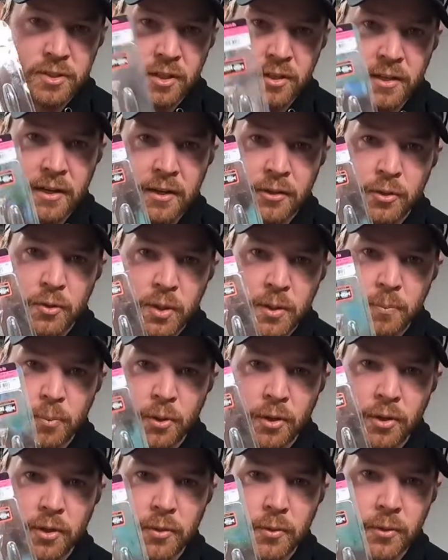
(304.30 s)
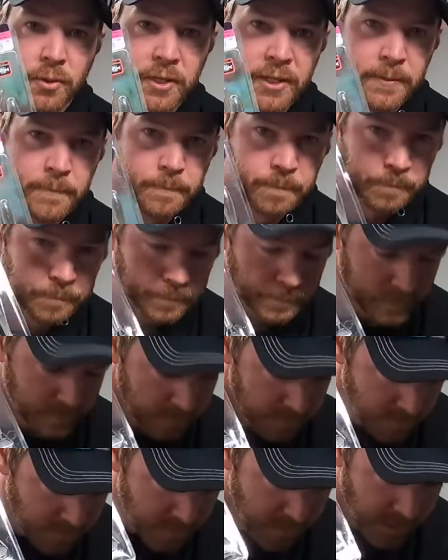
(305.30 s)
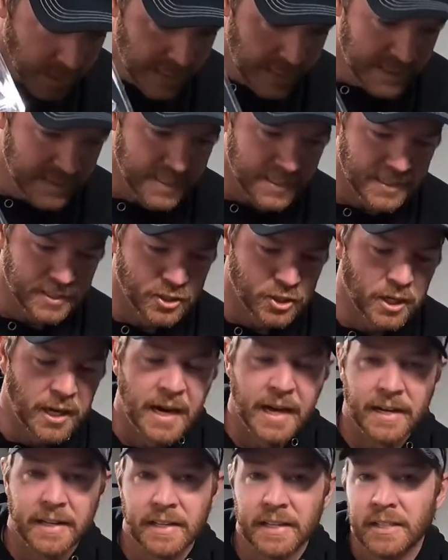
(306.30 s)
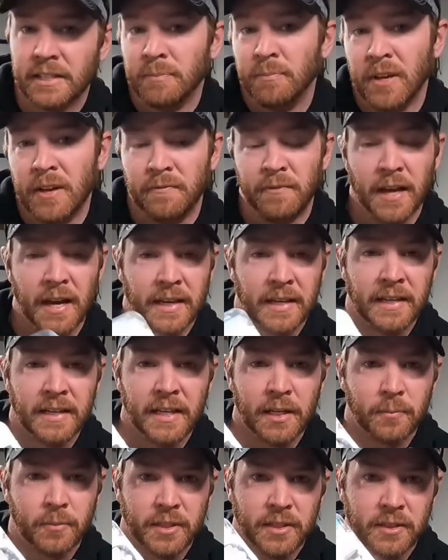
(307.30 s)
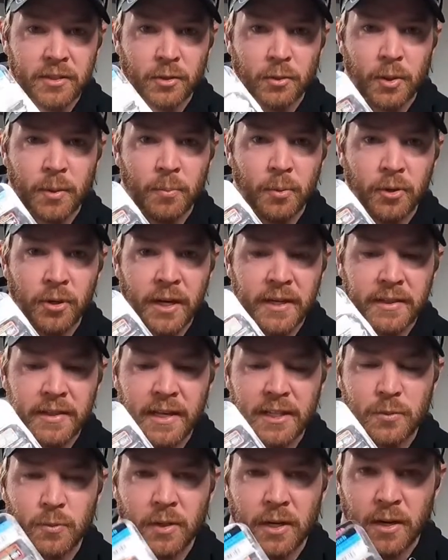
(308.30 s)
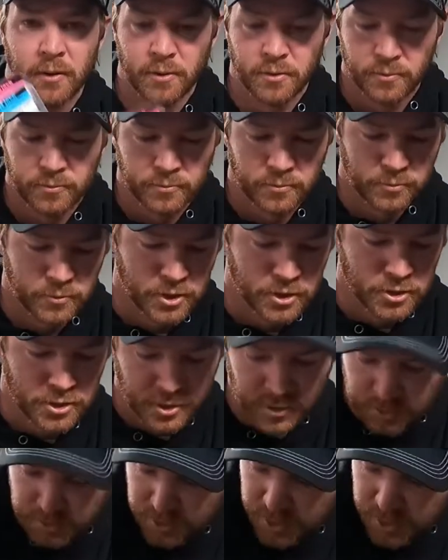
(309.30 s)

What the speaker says: start out 3.3, and then try to, if I can get them to eat the 3.8, that's what I'll usually